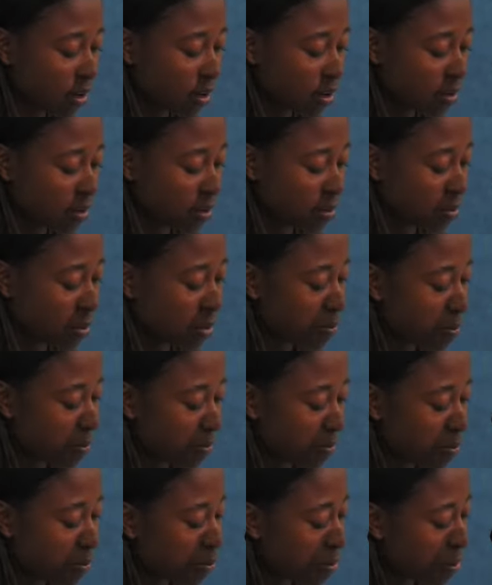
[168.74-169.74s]
She made me
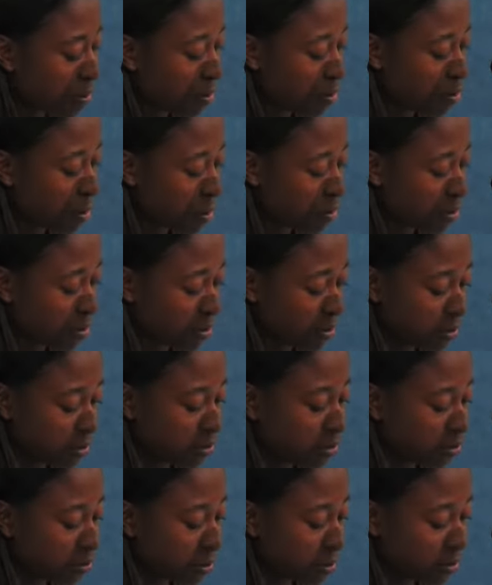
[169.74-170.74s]
feel better about my
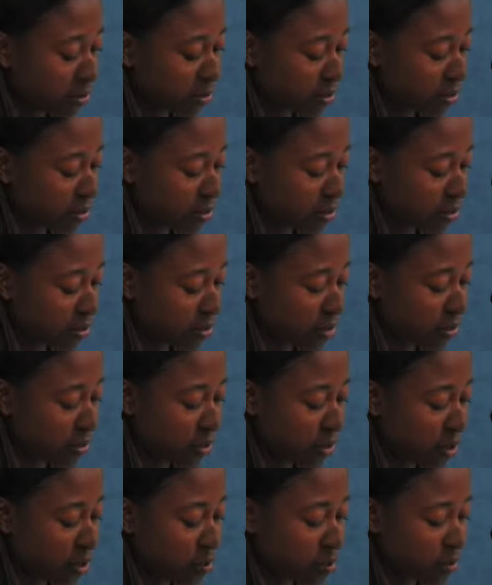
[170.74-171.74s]
situation. She
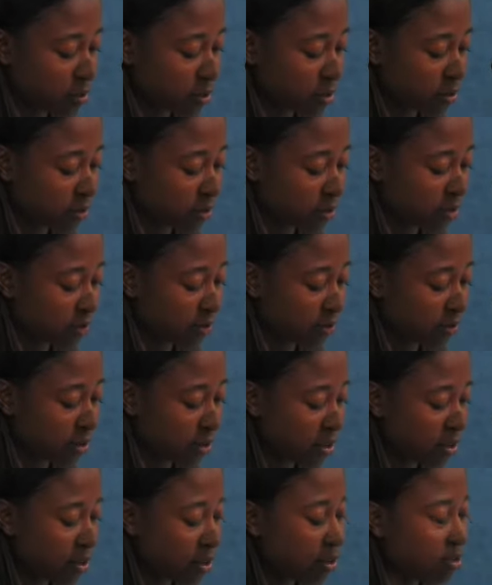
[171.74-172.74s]
helped me watch
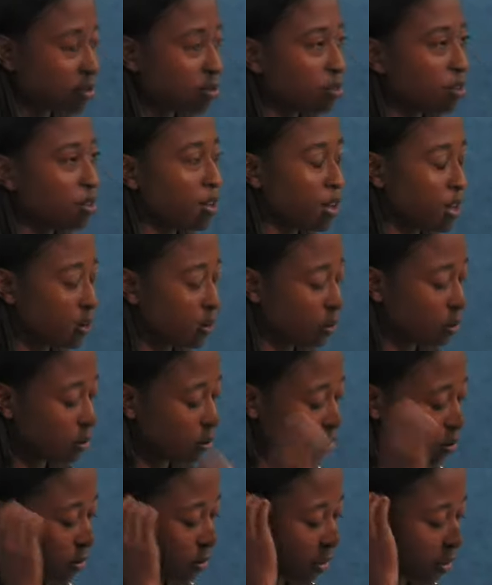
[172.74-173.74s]
videos,
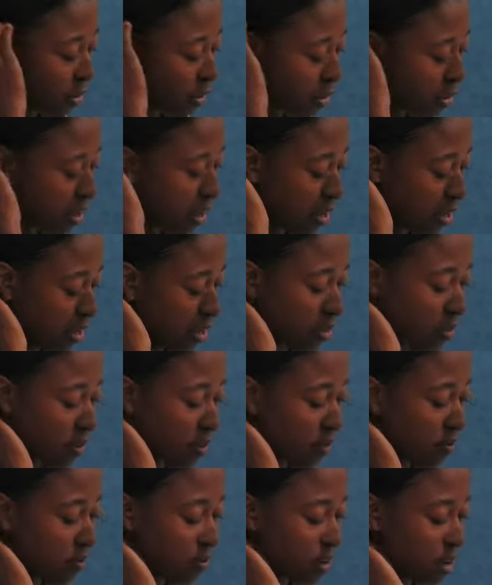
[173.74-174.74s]
including an
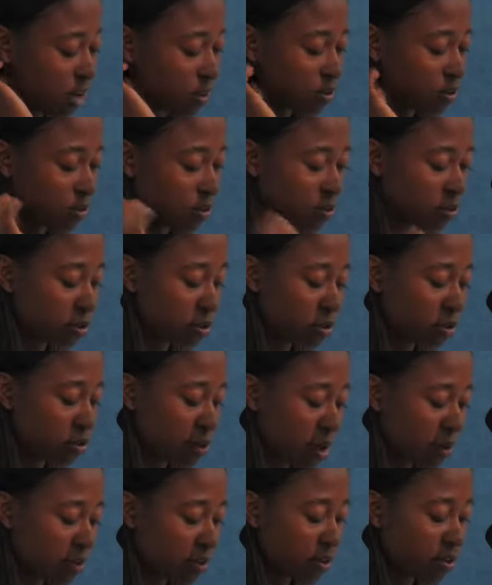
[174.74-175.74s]
in-depth National
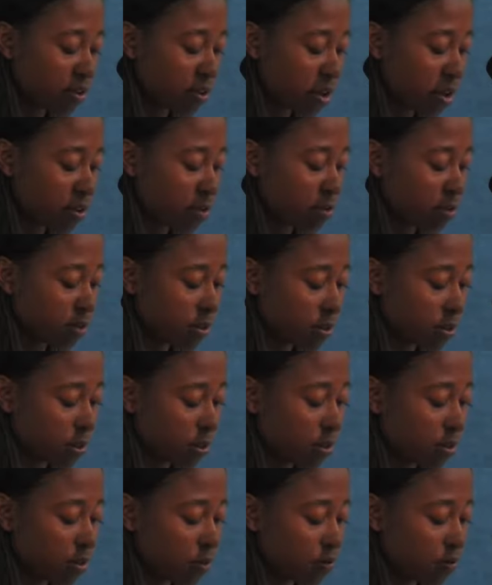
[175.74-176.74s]
Geographic documentary
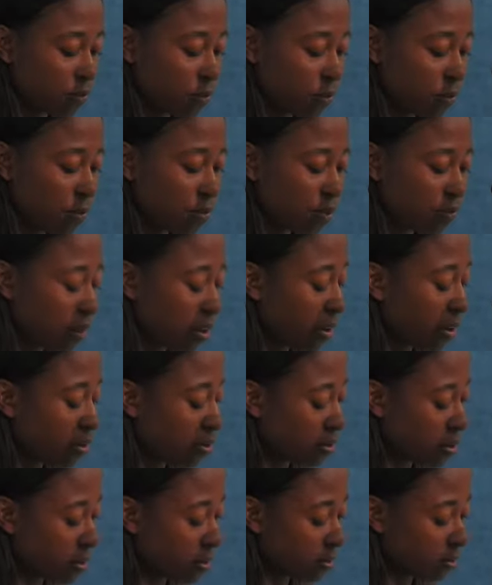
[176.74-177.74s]
on fetal
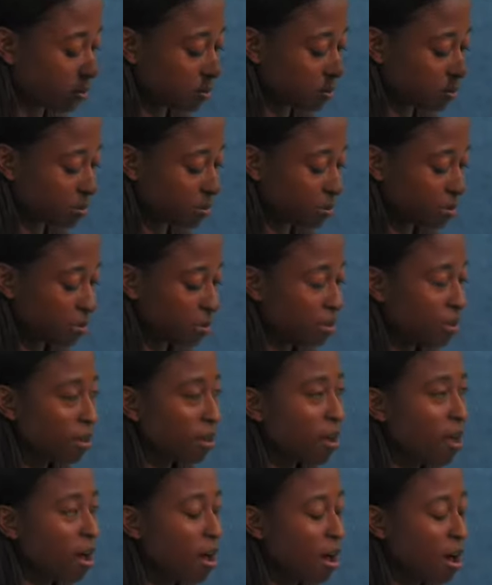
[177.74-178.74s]
development.
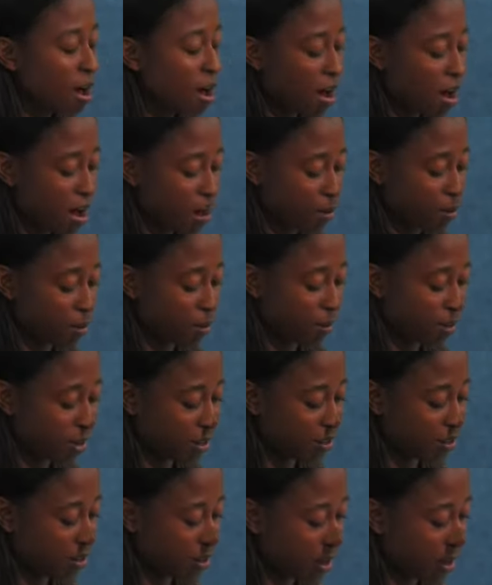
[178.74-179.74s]
I
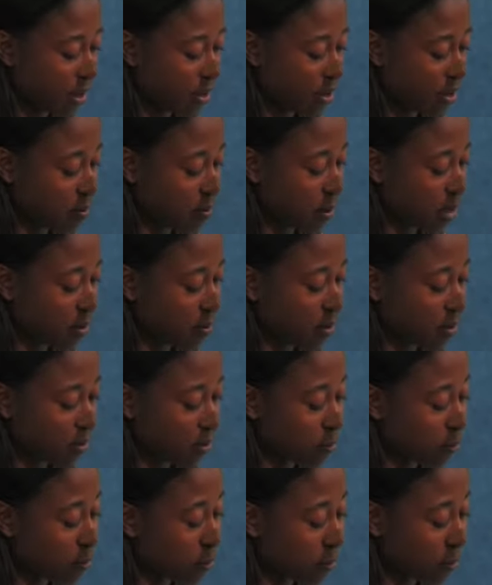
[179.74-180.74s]
realized that a baby is
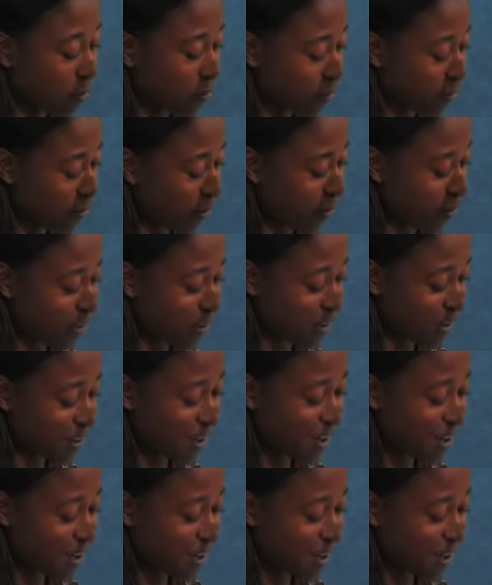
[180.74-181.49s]
a work of art.